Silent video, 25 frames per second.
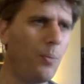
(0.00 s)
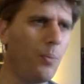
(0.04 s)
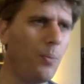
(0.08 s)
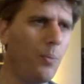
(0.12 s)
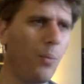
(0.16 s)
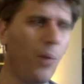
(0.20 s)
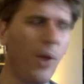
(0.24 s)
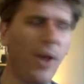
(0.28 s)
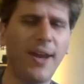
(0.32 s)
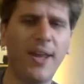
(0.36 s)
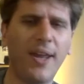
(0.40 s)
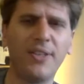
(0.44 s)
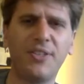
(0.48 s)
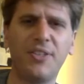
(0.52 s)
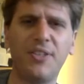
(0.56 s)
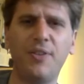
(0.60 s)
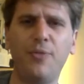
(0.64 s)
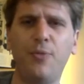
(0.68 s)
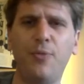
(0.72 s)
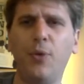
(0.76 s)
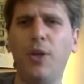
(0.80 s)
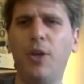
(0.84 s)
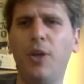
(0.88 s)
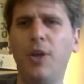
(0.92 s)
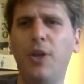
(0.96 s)
why not see
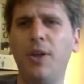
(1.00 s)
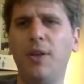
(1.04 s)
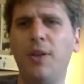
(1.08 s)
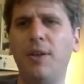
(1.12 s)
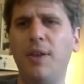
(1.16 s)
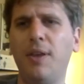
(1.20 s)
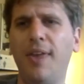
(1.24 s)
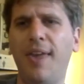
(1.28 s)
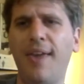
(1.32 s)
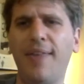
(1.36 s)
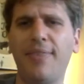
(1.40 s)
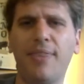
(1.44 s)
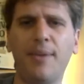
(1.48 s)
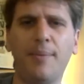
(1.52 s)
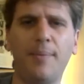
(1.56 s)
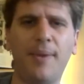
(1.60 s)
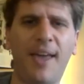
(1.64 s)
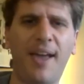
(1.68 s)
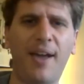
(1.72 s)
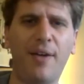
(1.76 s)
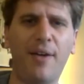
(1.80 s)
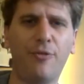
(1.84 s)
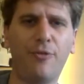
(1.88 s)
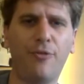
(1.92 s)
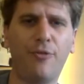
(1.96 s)
if we could get them to
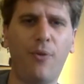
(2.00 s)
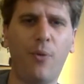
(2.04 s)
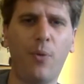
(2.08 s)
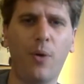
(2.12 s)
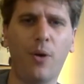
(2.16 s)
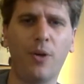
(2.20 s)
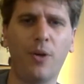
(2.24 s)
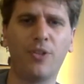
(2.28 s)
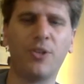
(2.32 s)
have four?